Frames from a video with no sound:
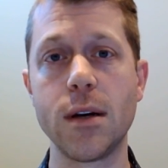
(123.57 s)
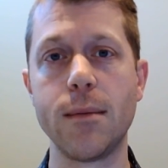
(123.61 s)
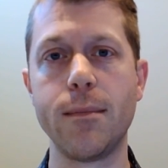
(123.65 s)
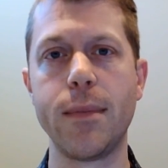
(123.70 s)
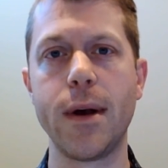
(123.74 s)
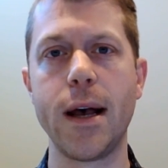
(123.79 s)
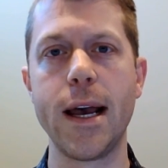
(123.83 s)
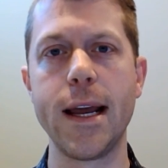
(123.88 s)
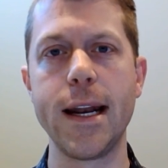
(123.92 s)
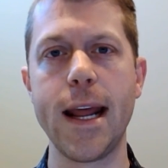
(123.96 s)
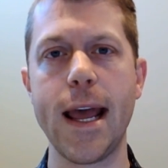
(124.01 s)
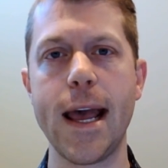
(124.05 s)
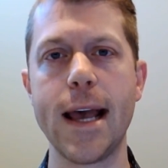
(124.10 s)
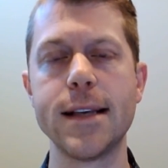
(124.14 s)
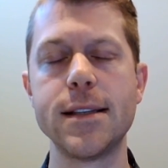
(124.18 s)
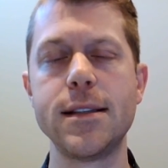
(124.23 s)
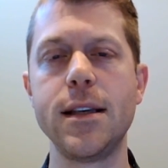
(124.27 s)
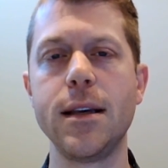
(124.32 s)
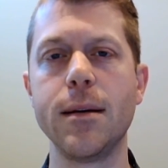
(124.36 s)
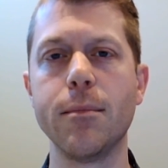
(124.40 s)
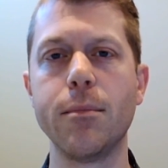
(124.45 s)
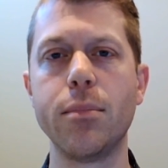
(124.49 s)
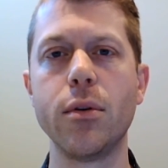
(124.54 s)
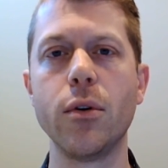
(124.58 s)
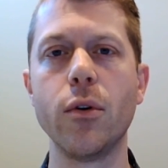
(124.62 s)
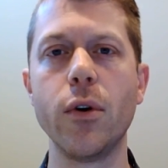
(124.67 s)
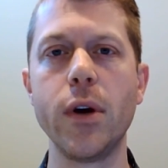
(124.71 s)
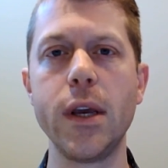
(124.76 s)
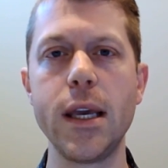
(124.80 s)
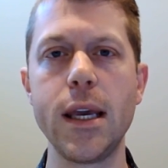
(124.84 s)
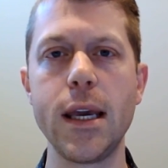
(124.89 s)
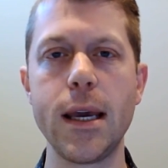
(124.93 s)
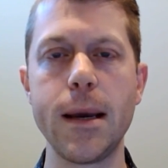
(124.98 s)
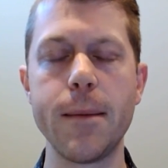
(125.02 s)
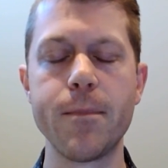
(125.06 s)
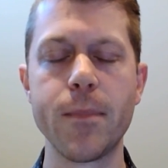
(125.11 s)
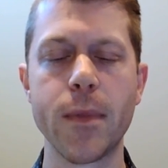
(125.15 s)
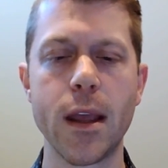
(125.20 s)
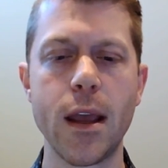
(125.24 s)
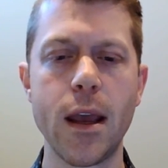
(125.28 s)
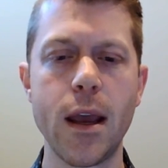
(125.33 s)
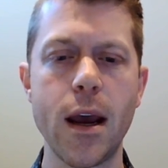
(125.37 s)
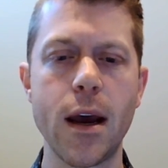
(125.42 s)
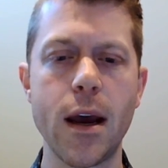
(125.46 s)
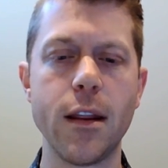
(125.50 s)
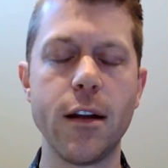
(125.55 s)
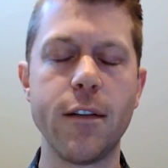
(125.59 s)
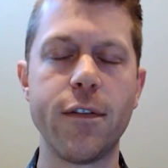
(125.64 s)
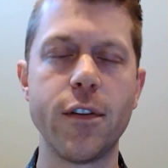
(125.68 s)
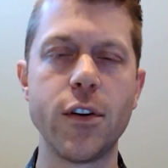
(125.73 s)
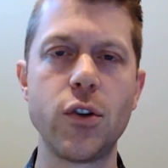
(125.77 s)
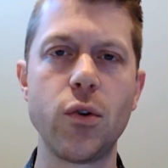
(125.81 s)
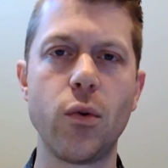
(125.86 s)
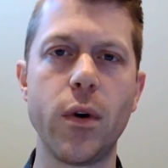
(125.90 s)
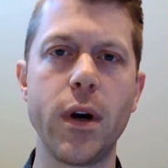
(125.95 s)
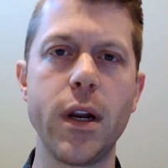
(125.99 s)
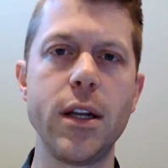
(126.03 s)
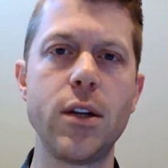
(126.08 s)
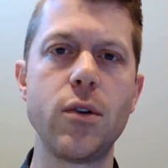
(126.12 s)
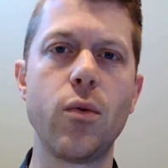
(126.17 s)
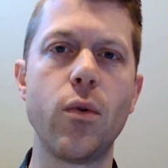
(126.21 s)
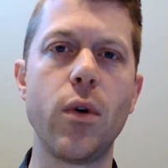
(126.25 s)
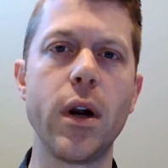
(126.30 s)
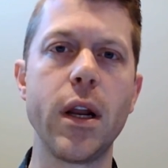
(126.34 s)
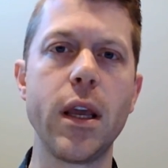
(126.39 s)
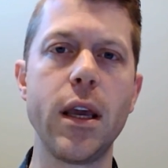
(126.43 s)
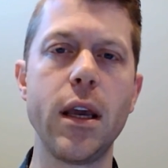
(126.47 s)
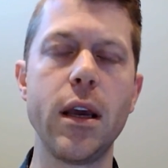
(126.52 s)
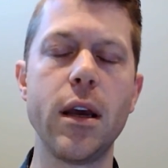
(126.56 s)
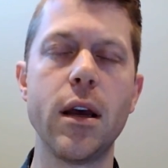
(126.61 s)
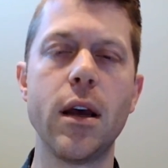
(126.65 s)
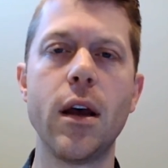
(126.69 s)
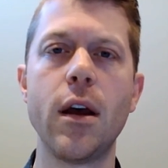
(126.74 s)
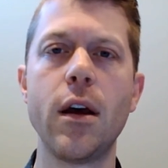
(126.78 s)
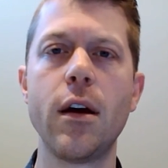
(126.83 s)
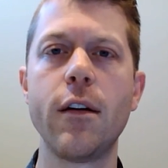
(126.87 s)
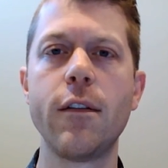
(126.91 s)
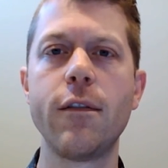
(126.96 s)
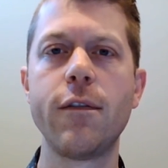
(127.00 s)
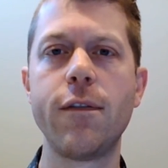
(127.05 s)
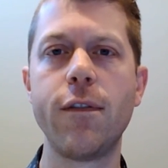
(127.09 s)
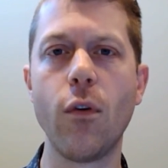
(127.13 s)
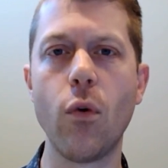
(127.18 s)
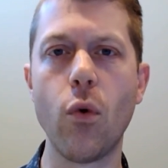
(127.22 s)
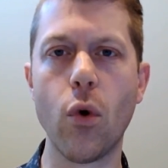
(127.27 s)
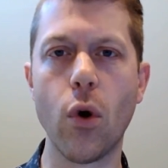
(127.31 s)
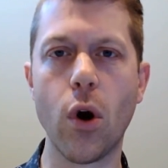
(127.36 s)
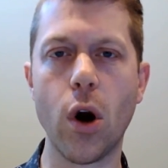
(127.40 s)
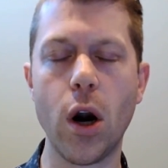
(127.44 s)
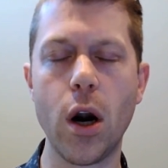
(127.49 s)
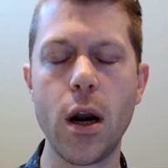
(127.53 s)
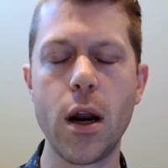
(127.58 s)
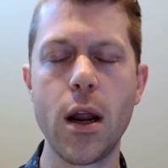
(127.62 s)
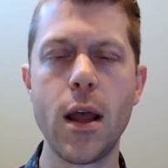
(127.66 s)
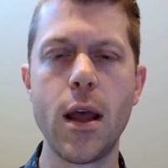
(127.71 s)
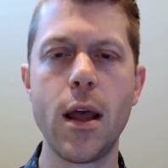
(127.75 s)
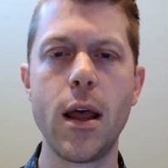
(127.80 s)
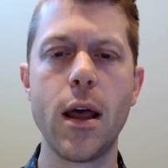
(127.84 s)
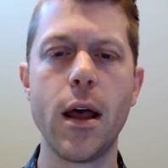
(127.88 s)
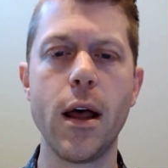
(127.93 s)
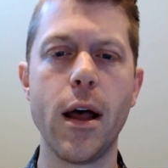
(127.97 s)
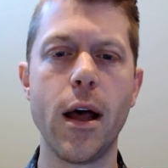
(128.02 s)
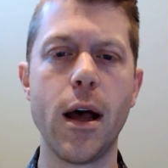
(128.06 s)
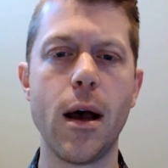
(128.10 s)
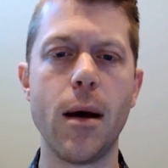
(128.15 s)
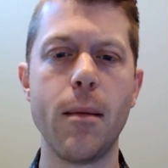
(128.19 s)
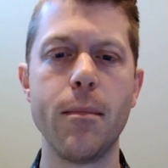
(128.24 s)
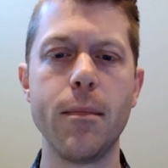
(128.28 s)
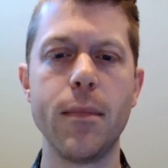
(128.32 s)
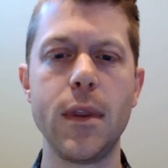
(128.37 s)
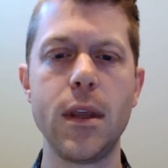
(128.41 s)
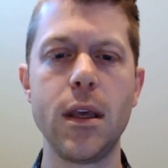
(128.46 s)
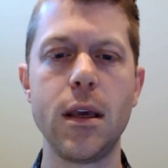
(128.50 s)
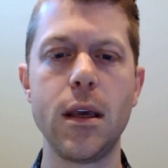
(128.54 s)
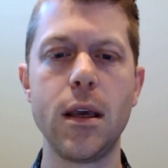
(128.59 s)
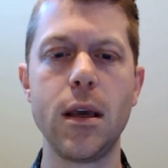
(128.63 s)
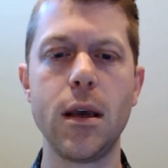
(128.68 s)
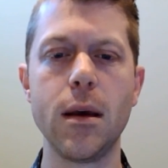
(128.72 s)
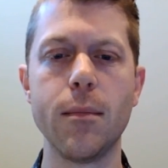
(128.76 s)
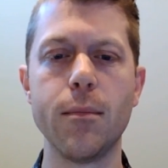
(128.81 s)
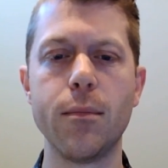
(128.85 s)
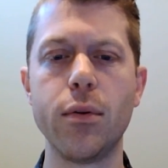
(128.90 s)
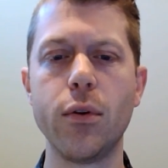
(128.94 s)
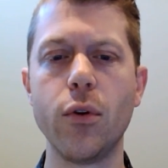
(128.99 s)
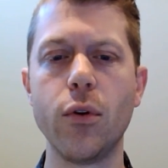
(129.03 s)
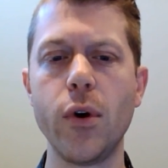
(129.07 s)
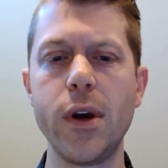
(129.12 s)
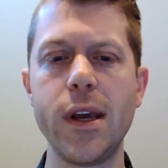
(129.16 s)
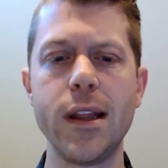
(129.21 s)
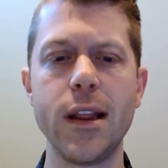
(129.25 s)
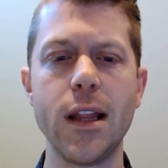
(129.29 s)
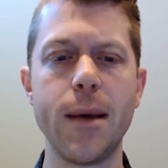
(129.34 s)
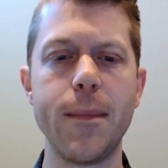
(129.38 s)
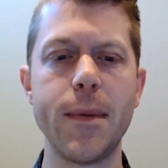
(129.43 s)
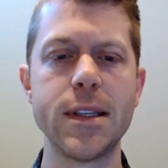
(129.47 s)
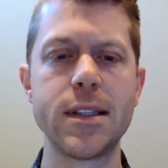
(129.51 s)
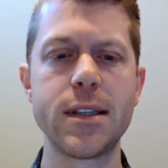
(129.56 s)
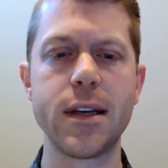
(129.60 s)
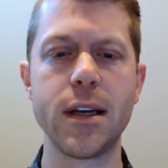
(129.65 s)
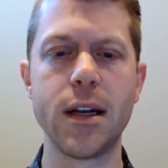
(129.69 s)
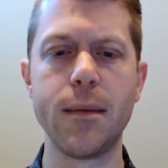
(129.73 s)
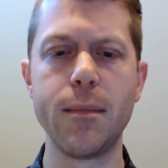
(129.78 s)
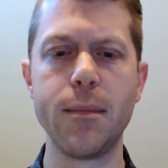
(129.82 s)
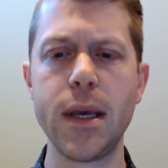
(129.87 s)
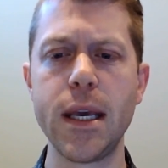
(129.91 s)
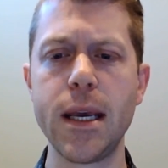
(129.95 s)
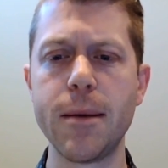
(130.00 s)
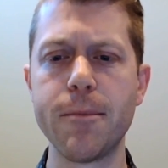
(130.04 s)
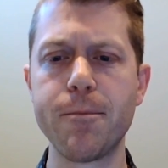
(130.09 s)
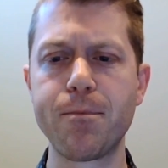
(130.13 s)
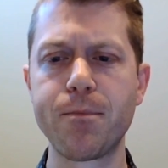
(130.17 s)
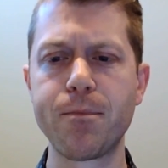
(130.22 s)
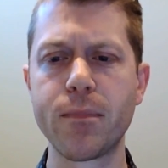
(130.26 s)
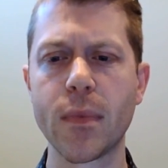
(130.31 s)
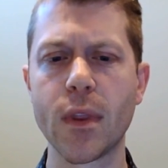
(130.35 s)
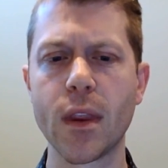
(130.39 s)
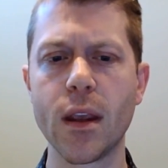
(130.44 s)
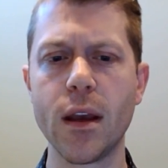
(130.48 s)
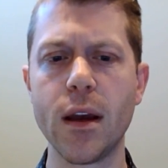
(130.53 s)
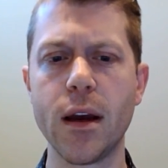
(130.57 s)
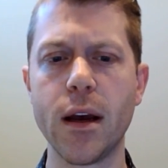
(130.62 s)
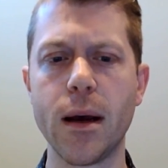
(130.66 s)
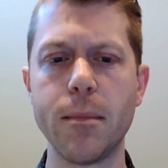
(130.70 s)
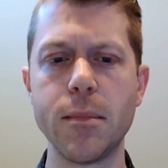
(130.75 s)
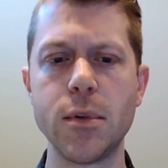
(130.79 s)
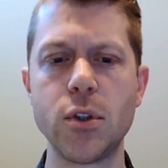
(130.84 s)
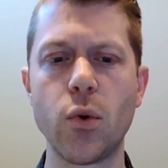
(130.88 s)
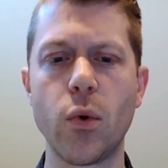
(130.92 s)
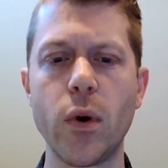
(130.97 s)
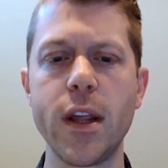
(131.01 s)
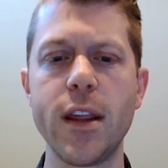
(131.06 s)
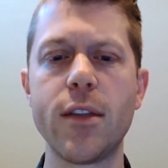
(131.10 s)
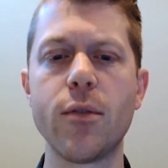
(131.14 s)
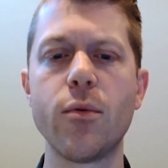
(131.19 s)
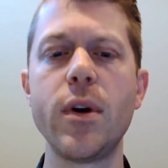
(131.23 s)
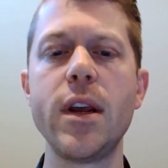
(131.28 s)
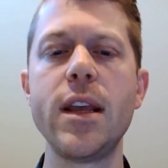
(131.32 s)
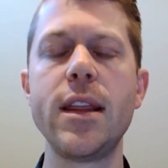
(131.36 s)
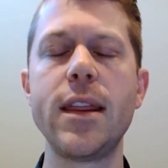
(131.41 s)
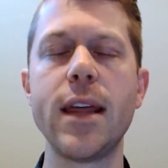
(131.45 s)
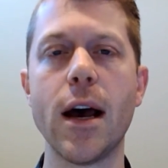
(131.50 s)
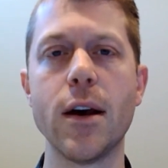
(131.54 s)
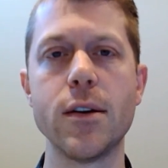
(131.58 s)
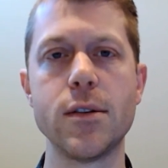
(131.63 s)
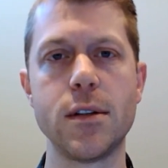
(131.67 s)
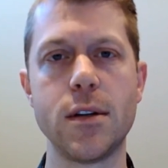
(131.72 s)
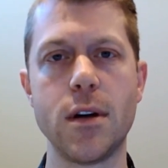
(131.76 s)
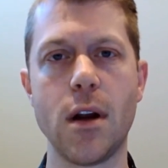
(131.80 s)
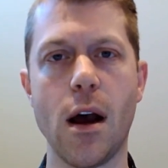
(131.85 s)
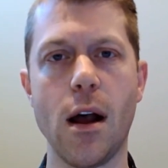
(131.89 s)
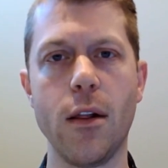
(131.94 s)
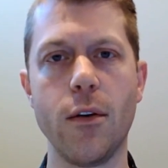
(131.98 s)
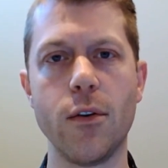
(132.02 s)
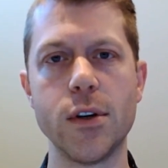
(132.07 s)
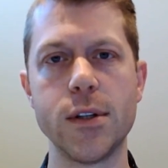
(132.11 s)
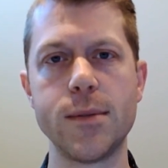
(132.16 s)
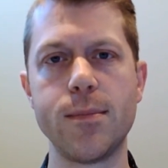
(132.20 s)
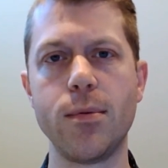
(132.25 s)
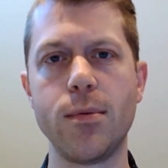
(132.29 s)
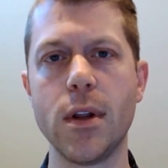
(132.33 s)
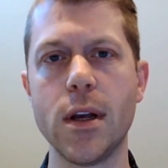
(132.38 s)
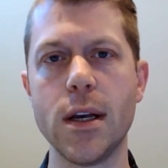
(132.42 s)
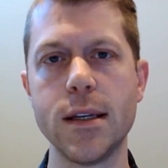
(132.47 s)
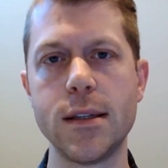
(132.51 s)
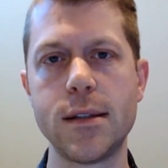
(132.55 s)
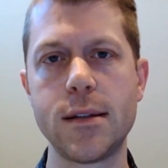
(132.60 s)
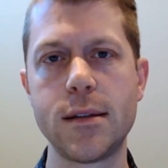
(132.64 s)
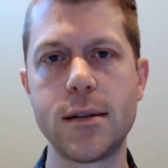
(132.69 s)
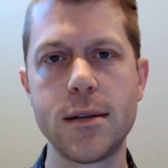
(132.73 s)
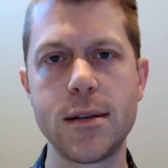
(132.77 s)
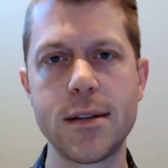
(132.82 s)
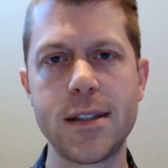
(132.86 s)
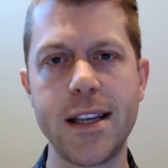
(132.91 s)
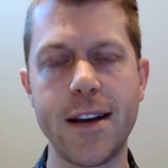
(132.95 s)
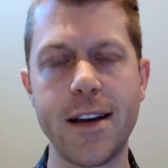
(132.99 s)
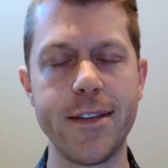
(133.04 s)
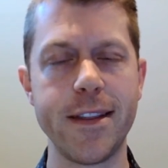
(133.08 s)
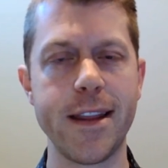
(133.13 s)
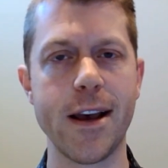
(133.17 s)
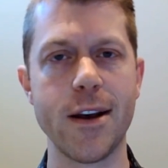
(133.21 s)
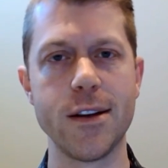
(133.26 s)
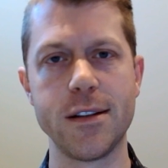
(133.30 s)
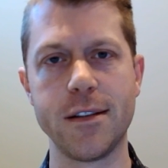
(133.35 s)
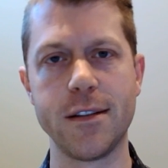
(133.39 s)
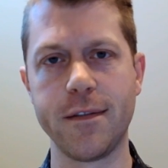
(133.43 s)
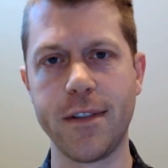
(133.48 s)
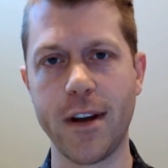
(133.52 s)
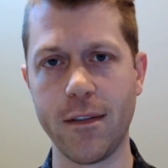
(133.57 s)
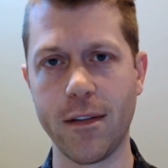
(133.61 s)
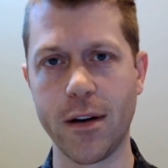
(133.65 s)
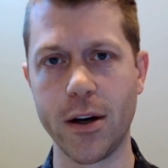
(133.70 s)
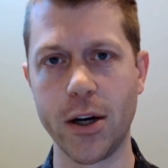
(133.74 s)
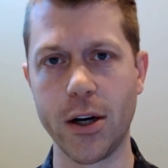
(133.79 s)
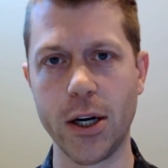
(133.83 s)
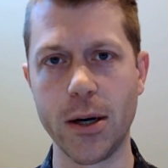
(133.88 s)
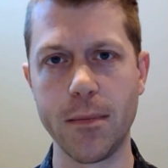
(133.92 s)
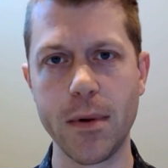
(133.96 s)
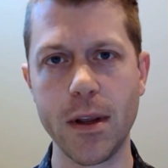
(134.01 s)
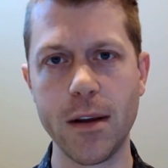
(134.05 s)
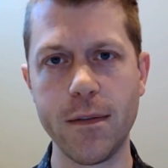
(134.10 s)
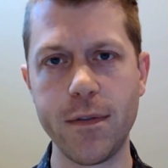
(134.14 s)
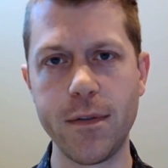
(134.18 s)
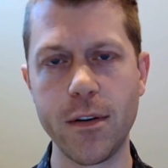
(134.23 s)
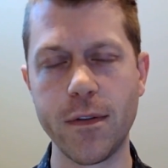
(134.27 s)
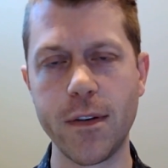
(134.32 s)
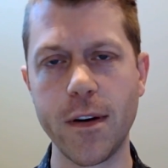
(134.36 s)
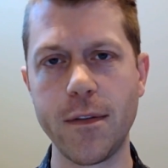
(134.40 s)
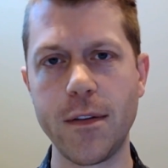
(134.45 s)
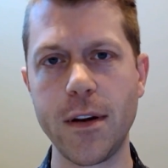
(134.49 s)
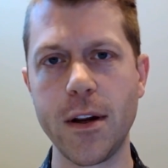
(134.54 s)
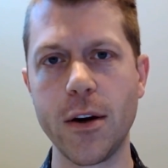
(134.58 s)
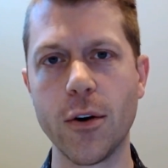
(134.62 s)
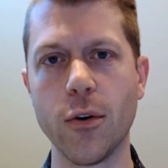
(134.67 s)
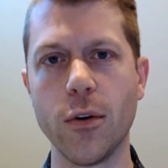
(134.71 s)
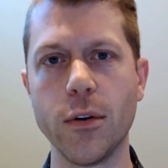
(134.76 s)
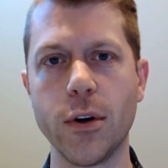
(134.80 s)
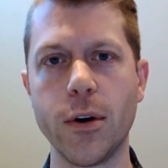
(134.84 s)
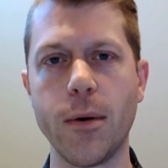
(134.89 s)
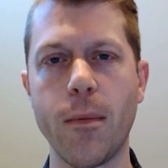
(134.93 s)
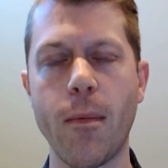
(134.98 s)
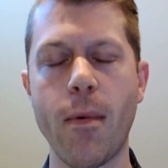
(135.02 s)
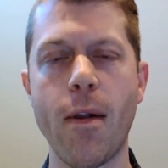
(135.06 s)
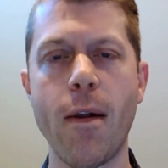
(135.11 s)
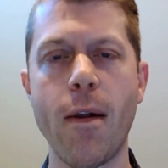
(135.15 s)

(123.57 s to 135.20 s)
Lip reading: combined as the employee. And then for 2024, the employee limit's going to be $23,000 plus 7,500 if you're 50 or older.